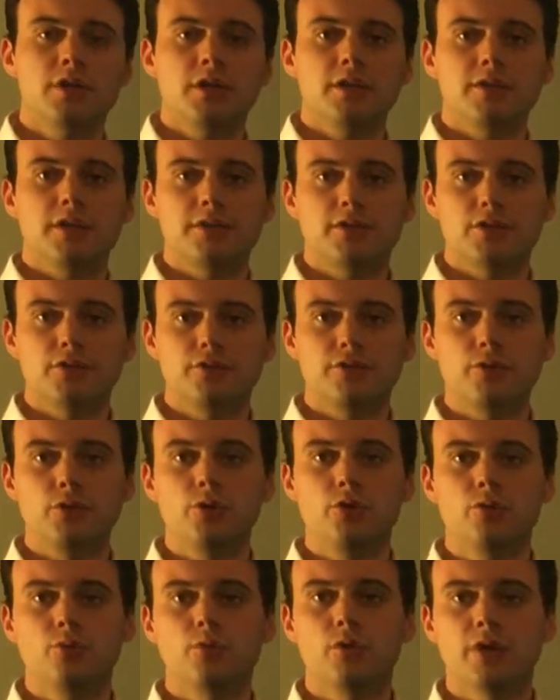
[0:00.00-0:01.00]
that this
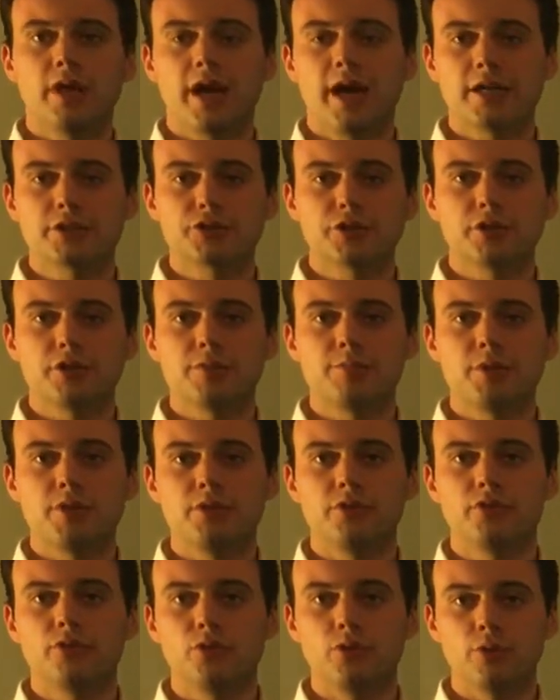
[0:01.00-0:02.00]
food will actually be
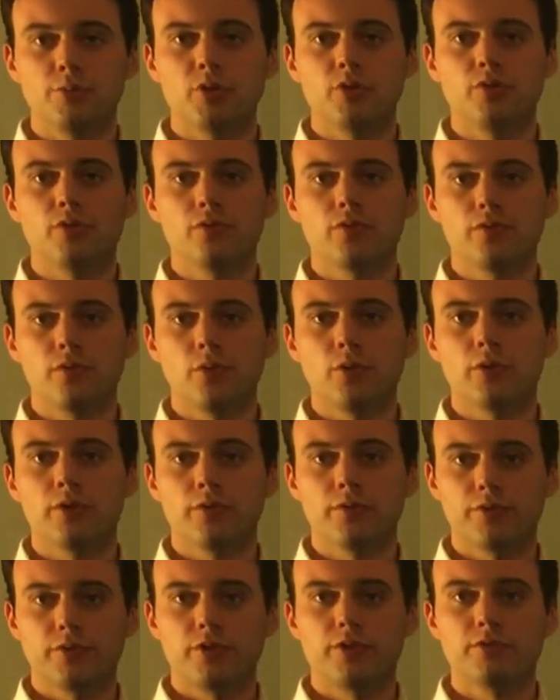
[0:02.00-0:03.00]
suitable
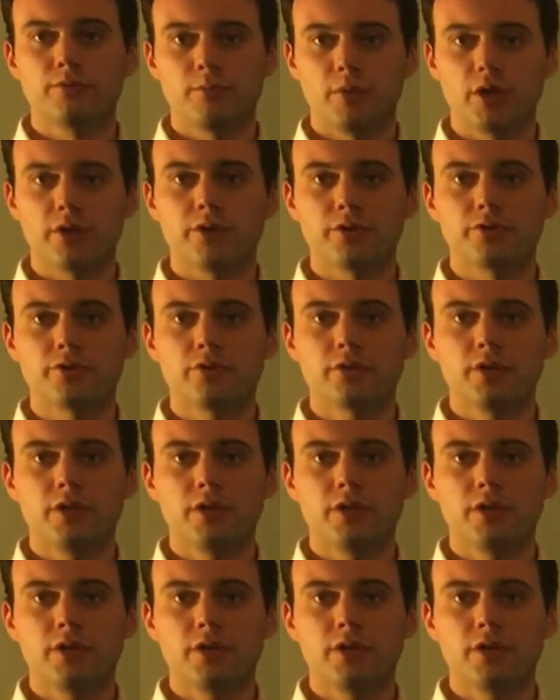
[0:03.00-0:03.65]
for these mothers.